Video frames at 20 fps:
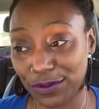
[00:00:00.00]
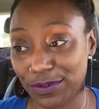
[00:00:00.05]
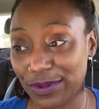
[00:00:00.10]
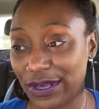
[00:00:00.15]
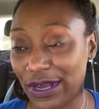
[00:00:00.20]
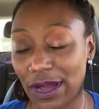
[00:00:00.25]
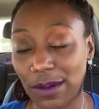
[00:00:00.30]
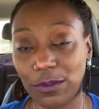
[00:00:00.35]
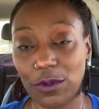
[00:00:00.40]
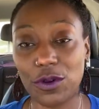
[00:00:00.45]
So
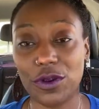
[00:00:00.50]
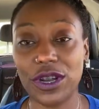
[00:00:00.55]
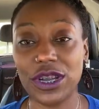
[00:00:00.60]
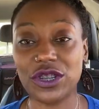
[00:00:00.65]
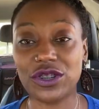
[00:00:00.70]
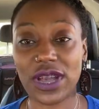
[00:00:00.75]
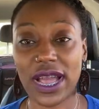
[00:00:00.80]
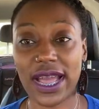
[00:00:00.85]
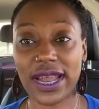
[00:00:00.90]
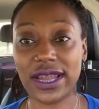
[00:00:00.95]
I'm going to
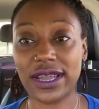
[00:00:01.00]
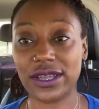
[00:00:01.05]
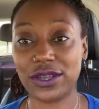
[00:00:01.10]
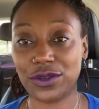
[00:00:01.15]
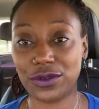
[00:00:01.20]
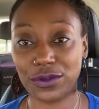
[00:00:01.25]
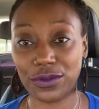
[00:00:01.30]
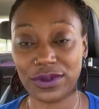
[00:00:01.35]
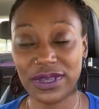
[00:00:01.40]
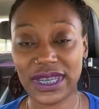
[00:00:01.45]
try to
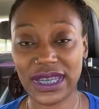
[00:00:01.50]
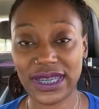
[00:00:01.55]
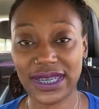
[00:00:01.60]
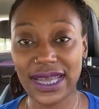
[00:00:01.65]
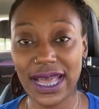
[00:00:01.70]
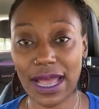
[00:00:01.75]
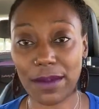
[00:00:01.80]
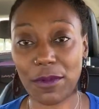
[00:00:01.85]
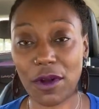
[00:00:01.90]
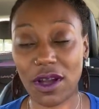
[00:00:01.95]
do tea
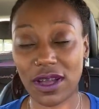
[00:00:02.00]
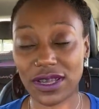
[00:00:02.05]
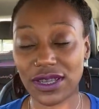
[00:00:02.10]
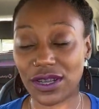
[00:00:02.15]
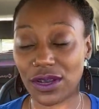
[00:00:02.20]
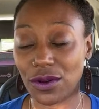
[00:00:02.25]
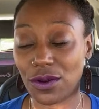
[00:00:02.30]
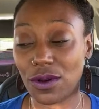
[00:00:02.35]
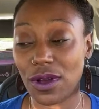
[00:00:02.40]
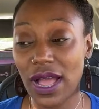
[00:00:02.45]
time
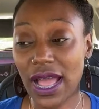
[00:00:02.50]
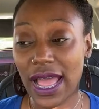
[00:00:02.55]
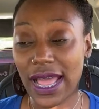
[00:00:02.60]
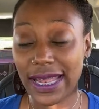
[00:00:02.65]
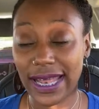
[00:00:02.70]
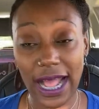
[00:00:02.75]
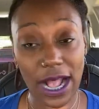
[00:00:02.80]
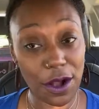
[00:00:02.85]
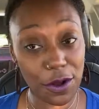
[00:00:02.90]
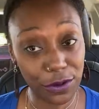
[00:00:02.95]
also,
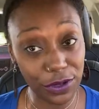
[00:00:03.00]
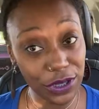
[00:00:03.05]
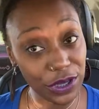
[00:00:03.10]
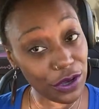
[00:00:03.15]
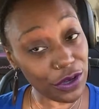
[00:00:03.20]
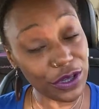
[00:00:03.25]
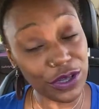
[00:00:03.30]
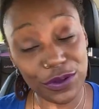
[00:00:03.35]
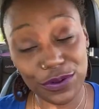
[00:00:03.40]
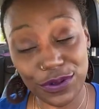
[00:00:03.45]
not only
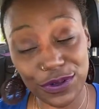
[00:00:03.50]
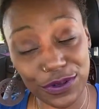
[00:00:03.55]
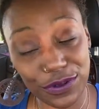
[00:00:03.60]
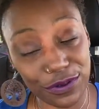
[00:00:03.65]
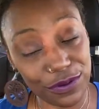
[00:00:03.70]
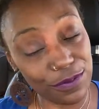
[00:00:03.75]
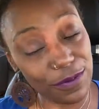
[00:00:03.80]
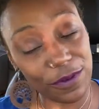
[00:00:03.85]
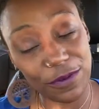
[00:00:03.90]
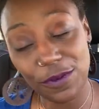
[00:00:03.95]
on
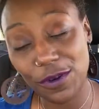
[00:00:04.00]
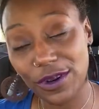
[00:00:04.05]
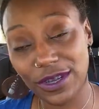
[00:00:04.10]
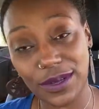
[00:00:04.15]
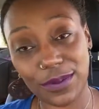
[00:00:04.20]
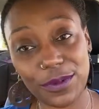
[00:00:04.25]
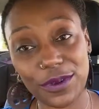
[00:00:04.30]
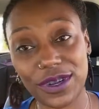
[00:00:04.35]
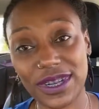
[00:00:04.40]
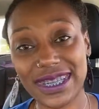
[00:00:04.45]
YouTube, of course,
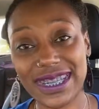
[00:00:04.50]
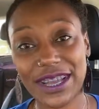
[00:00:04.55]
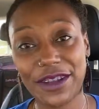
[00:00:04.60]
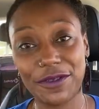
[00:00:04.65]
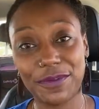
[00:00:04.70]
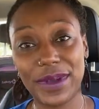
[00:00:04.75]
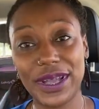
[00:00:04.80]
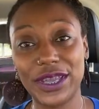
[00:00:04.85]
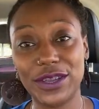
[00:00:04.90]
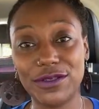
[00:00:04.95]
I'm going to stay with
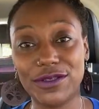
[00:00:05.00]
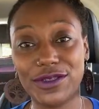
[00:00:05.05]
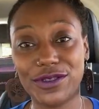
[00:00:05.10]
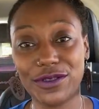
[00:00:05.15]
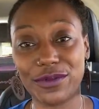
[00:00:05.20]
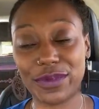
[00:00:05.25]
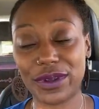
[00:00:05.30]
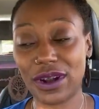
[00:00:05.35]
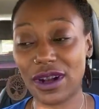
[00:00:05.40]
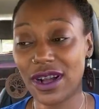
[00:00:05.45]
my YouTube,
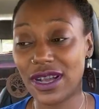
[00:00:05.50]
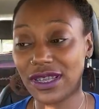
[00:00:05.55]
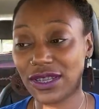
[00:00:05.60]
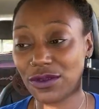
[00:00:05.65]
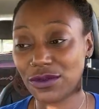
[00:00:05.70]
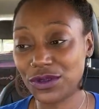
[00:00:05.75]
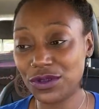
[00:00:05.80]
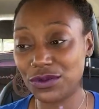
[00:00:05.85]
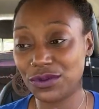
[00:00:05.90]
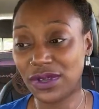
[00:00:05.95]
but
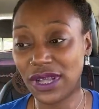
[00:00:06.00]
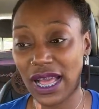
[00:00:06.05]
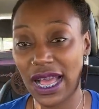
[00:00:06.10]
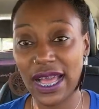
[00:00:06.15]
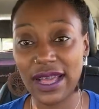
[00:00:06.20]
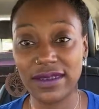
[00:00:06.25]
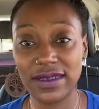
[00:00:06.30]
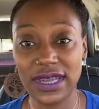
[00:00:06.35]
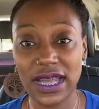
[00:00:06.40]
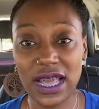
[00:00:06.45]
also do
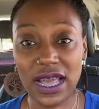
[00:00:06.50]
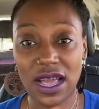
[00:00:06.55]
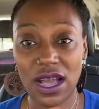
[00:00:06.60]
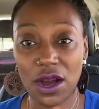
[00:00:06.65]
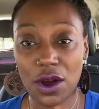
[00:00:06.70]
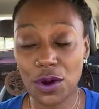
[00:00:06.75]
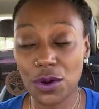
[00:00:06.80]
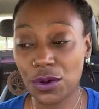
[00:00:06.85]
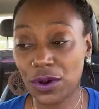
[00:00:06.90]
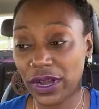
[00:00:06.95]
lives
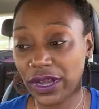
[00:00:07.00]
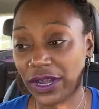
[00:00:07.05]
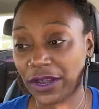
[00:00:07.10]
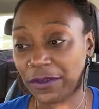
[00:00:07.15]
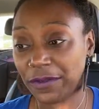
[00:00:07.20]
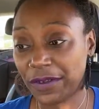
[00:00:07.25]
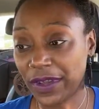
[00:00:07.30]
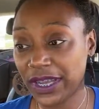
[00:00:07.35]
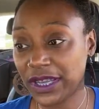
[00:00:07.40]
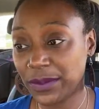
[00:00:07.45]
on
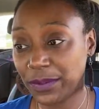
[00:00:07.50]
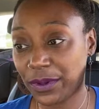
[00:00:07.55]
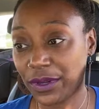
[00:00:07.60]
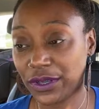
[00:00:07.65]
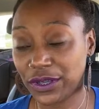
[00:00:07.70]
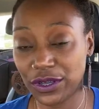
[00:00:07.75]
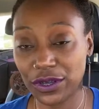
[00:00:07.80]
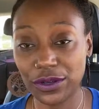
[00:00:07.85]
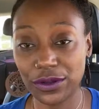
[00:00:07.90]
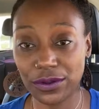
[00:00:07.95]
Facebook
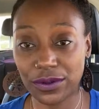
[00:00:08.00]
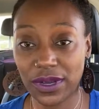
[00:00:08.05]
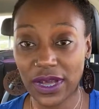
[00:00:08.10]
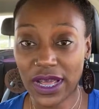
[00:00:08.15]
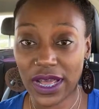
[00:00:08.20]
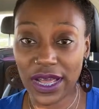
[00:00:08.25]
too.